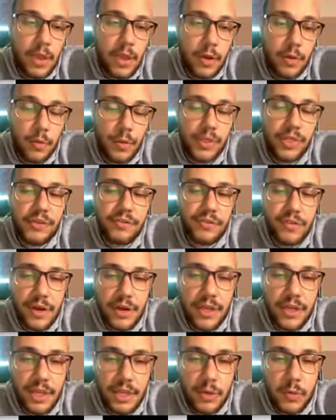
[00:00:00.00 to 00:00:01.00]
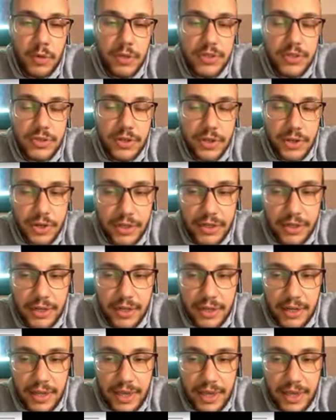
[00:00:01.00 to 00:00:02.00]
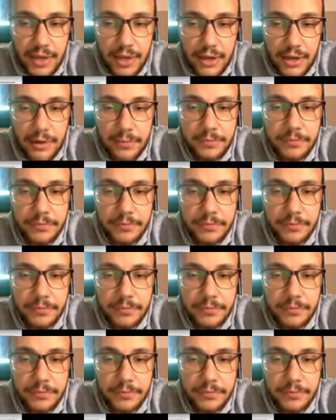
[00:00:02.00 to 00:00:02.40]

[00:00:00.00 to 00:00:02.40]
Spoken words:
When the phi equals the critical angle,